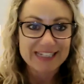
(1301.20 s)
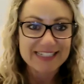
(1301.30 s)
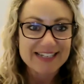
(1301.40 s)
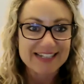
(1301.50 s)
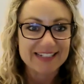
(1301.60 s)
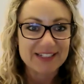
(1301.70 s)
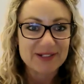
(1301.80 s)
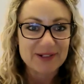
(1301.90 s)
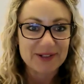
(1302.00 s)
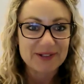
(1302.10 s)
isn't it?
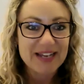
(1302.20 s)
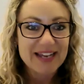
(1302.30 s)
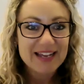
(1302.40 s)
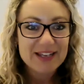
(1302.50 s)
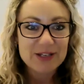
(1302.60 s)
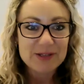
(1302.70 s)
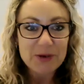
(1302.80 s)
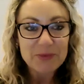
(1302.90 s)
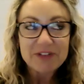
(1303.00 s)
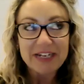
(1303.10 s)
You
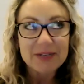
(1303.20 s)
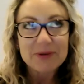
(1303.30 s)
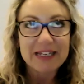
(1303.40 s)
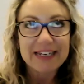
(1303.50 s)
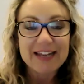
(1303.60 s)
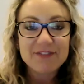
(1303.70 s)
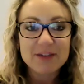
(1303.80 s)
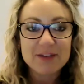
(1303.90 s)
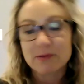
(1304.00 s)
don't really want to leave them.